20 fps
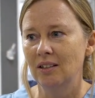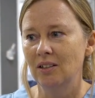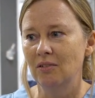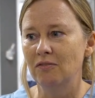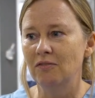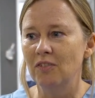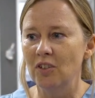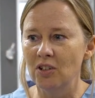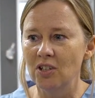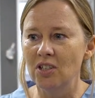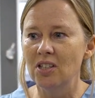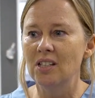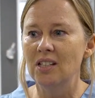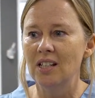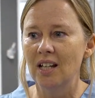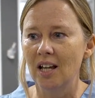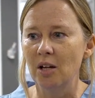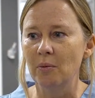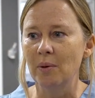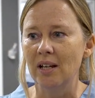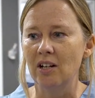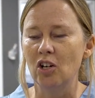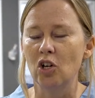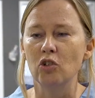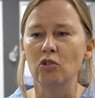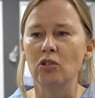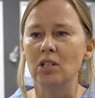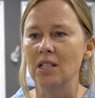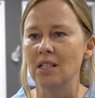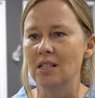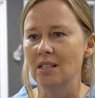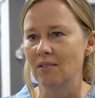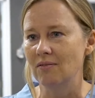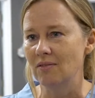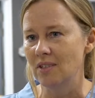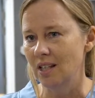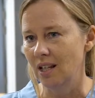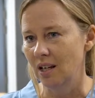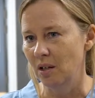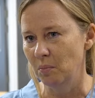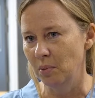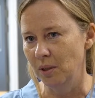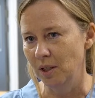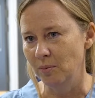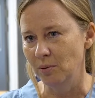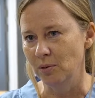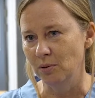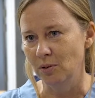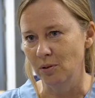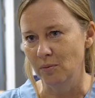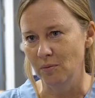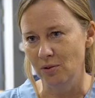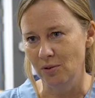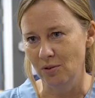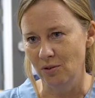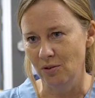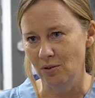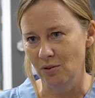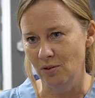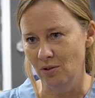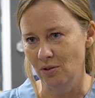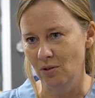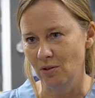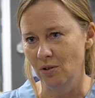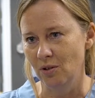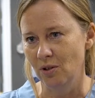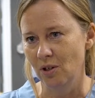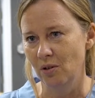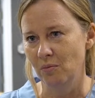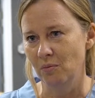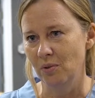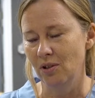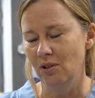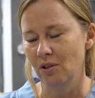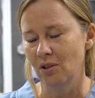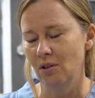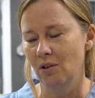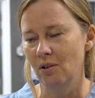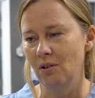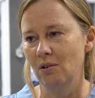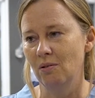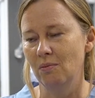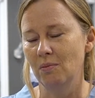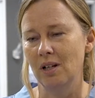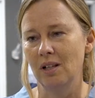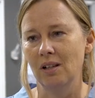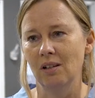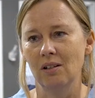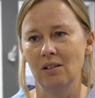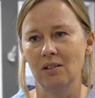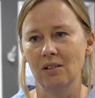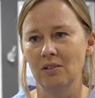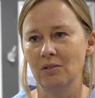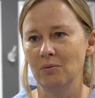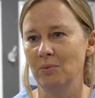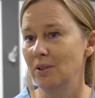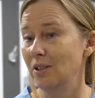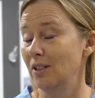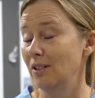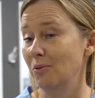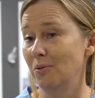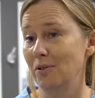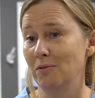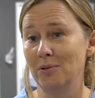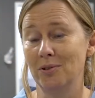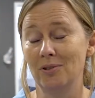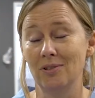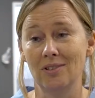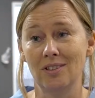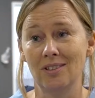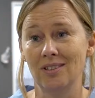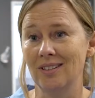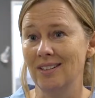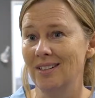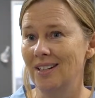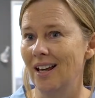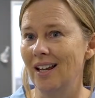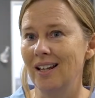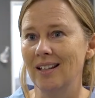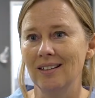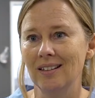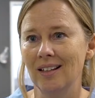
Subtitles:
The first day we had 178 people come through the door, and we thought, oh my Lord, we didn't know if we could sustain